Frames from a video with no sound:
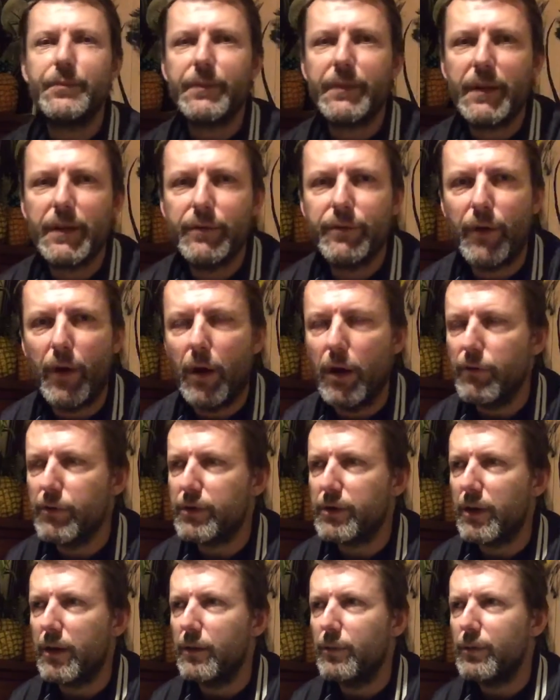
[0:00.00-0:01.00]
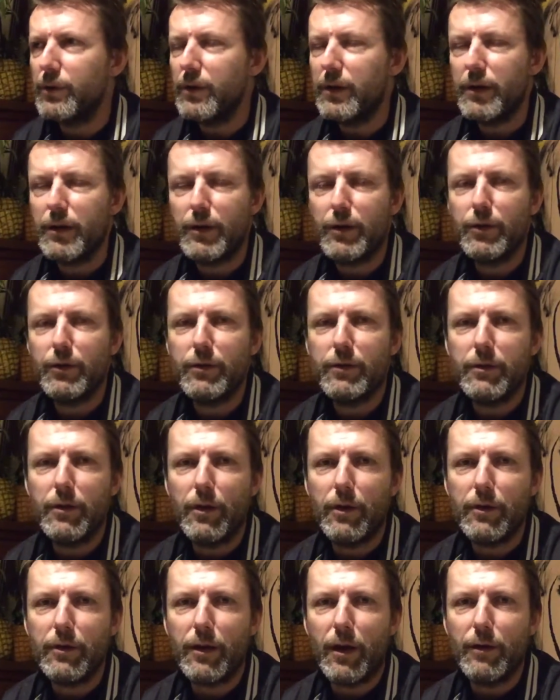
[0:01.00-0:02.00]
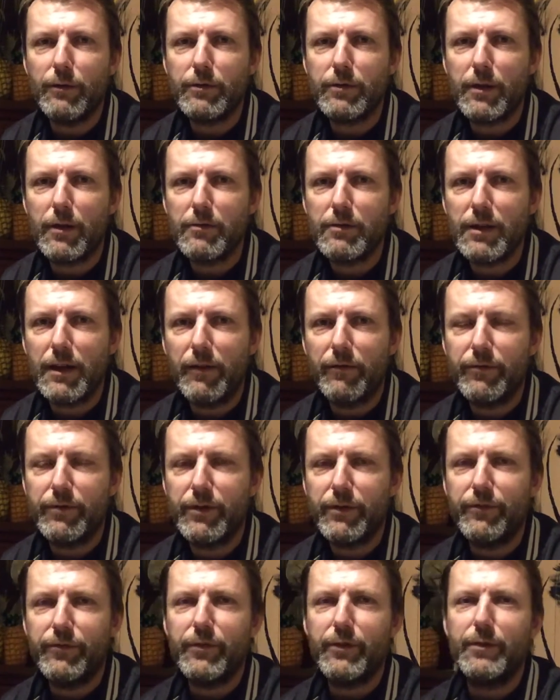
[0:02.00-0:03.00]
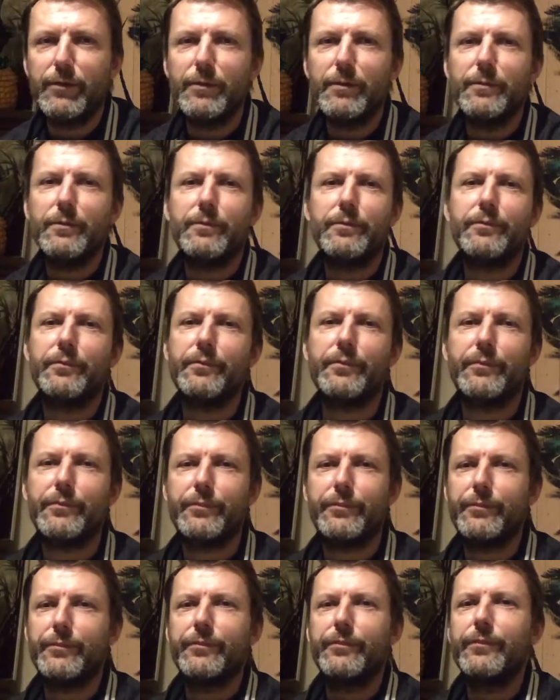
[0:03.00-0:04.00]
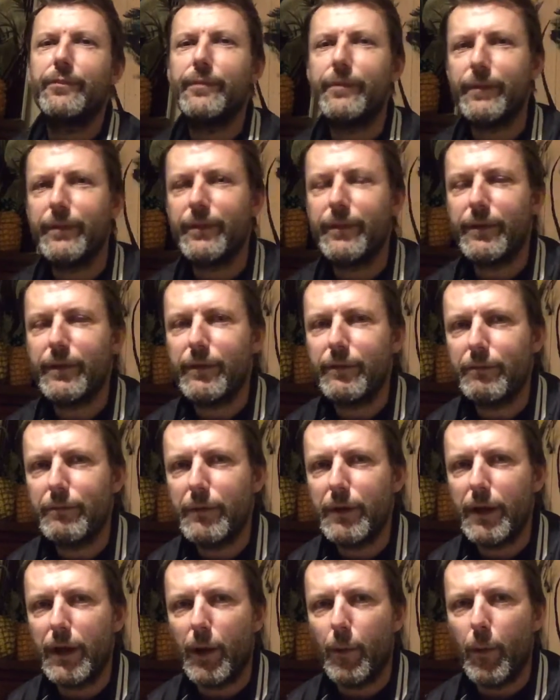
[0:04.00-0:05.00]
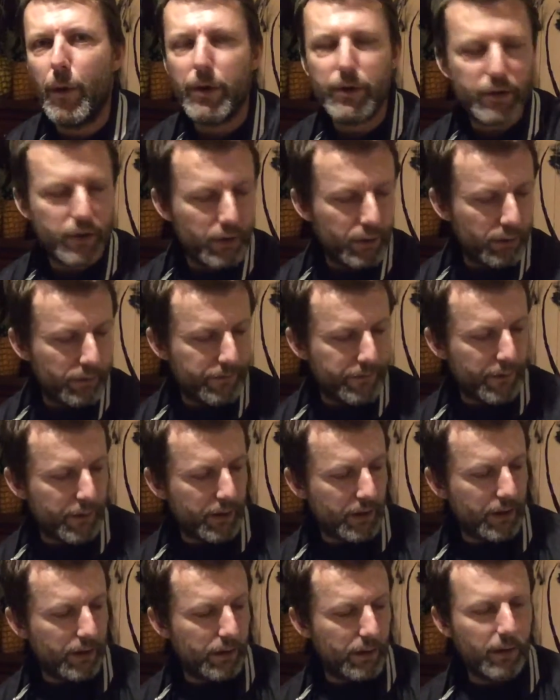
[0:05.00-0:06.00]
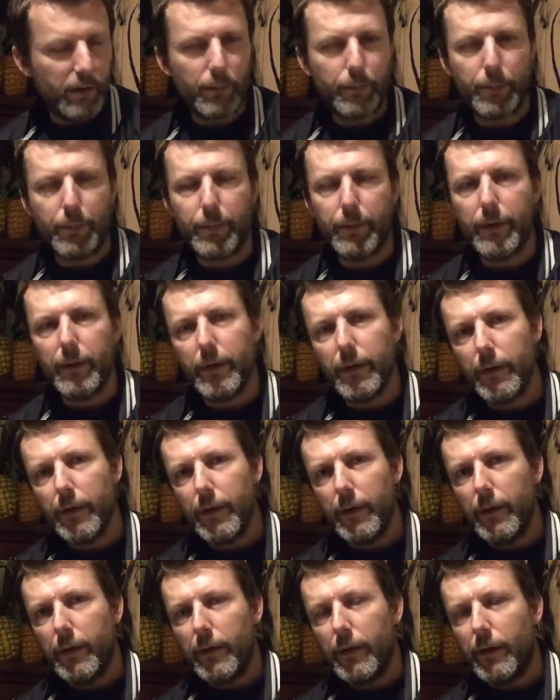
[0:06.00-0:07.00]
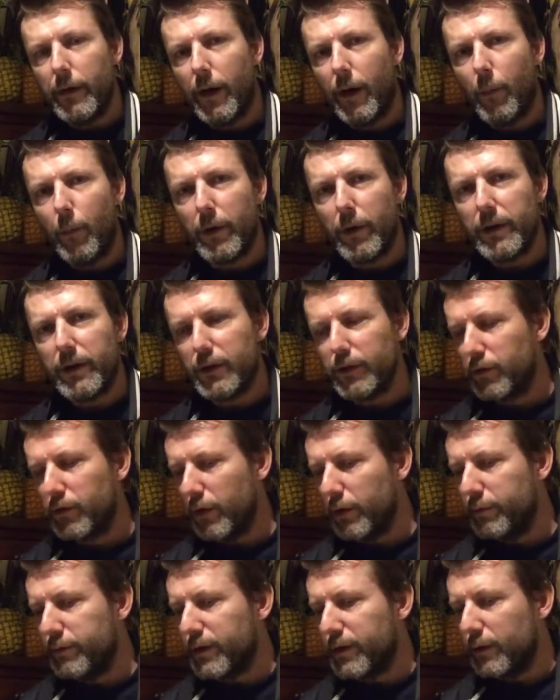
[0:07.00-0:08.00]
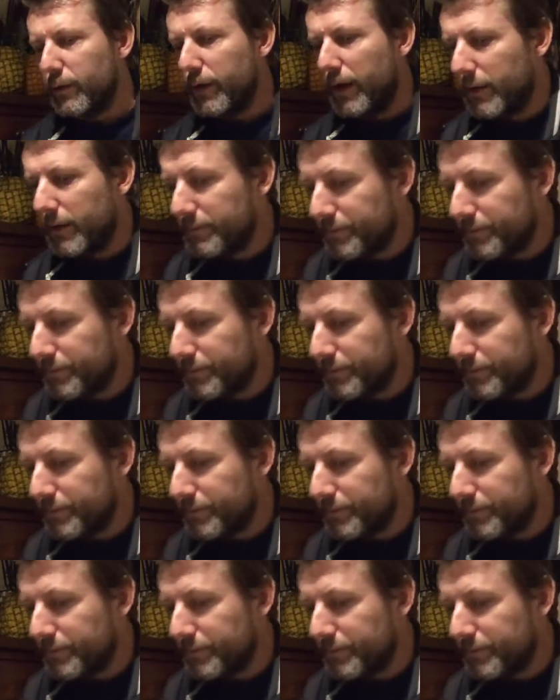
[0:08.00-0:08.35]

virus though, wouldn't you? You could like go to those lengths if you weren't too fucking up on what it could do to you.